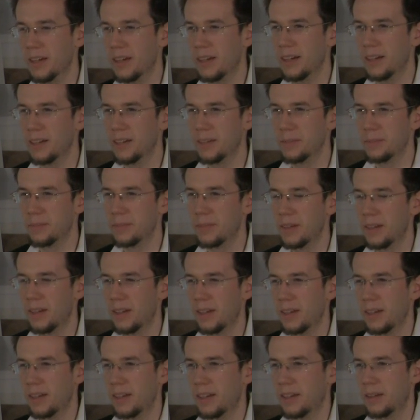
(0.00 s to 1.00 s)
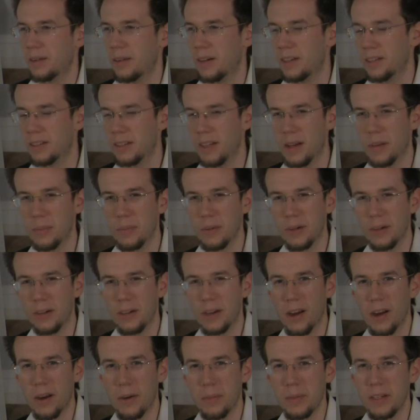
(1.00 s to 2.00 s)
a lot more
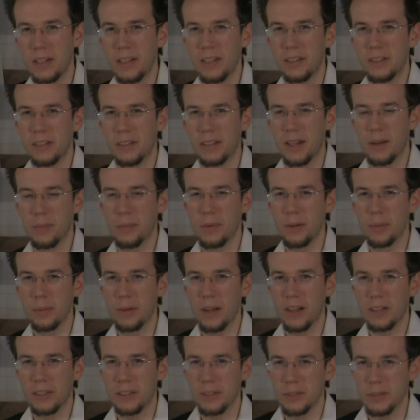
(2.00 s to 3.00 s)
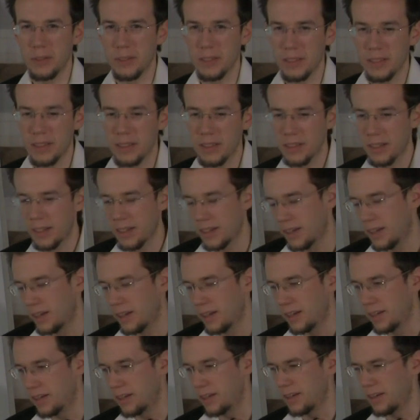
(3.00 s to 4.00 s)
in harmony, and you'll get more practice with it.
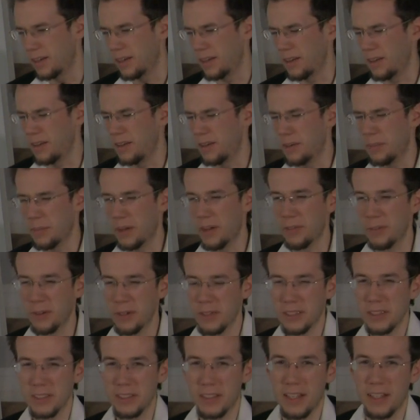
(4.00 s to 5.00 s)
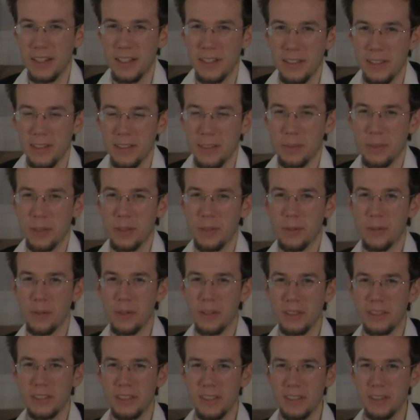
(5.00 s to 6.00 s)
My voice is getting a little bit
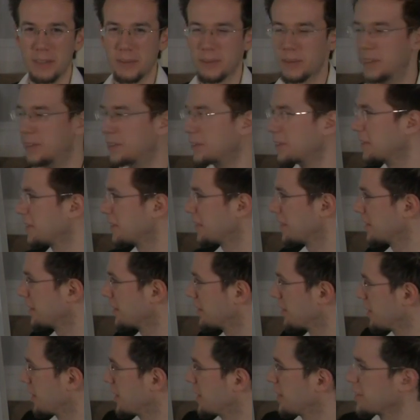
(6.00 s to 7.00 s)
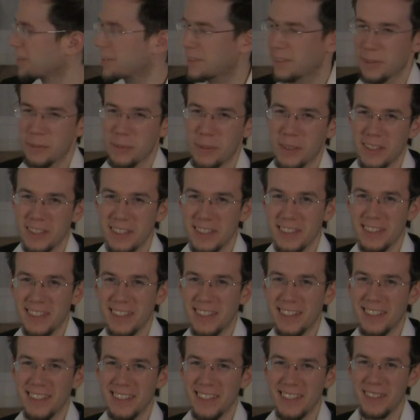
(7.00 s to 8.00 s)
hoarse because I've been doing all the videos so much
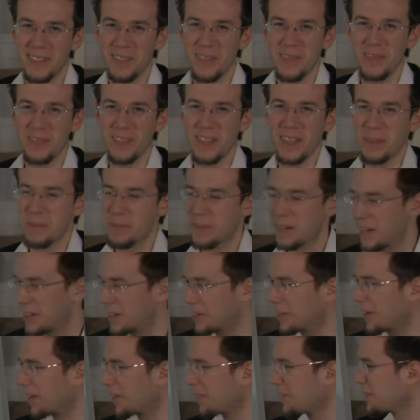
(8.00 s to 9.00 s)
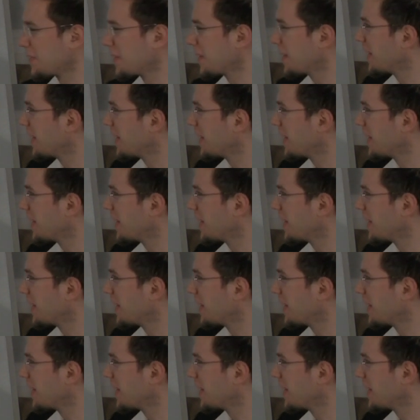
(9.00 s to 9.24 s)
lately. But anyway,